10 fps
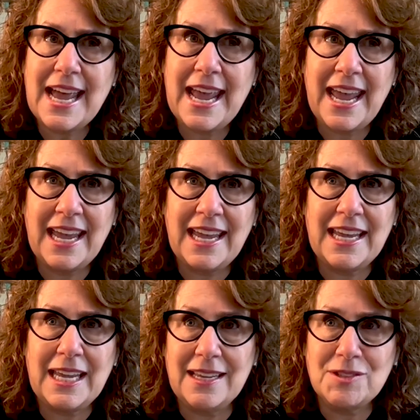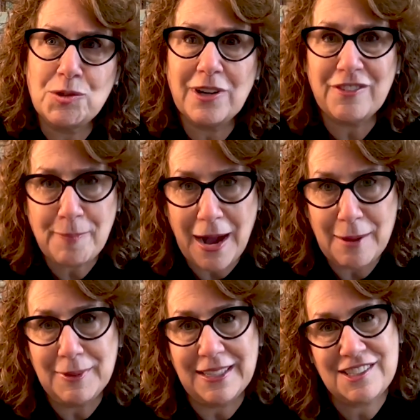a sort of public